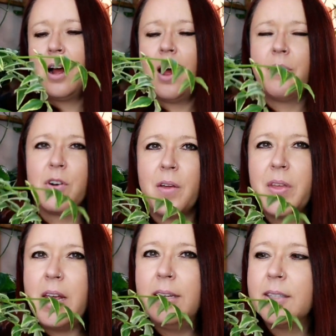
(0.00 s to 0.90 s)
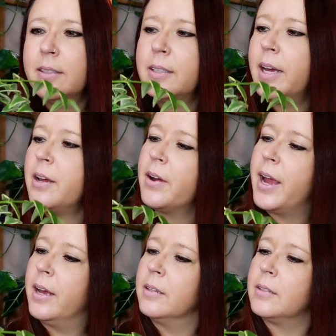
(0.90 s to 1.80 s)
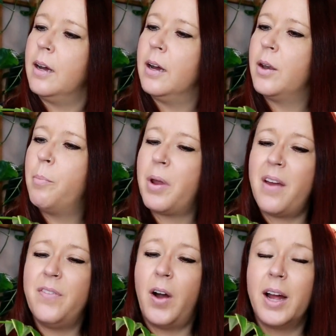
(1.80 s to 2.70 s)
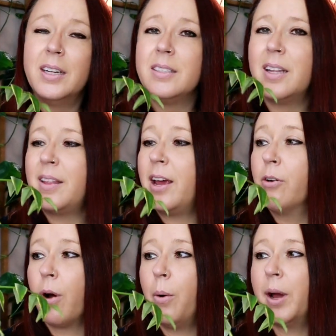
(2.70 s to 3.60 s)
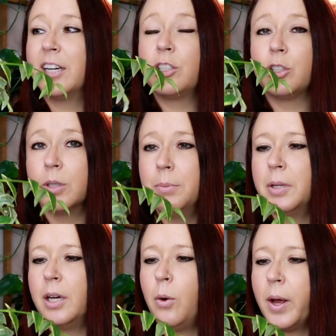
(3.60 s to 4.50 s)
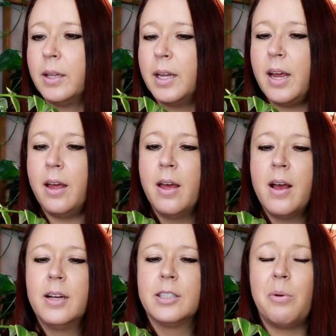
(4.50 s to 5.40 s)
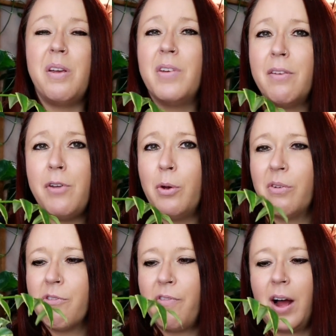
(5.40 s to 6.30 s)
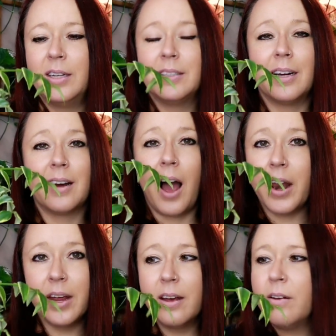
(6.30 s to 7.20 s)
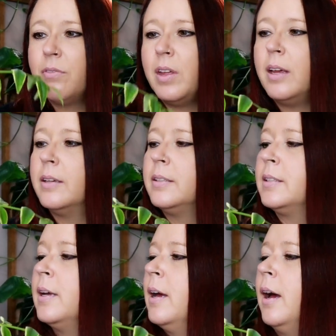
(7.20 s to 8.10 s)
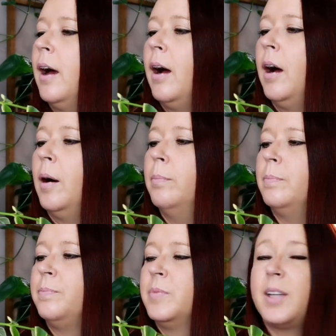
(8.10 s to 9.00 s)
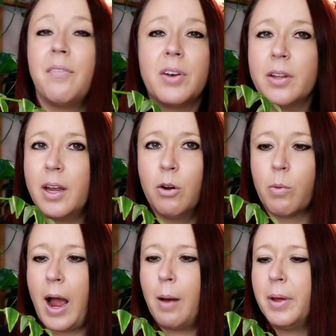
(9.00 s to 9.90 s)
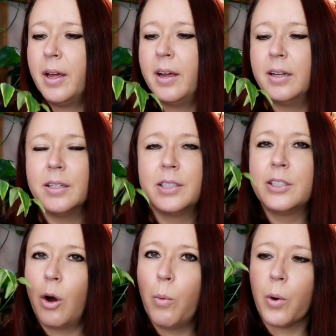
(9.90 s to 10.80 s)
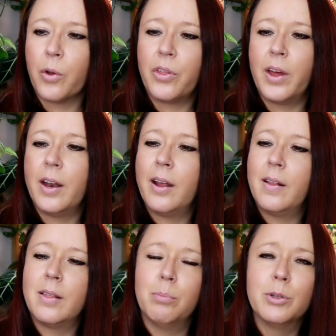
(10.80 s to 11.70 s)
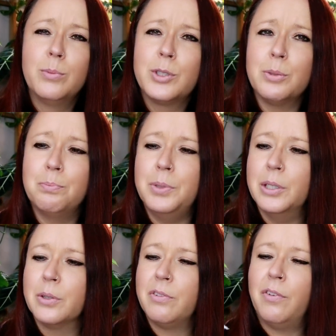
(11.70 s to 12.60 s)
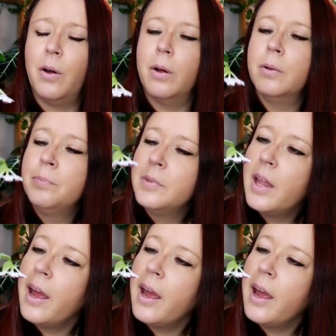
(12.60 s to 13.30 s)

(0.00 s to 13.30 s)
They're not the easiest to get your hands on, but I find that they grow extremely quickly. So even if you can find a cutting of these, definitely grab it. It is so worth it. The blooms are beautiful.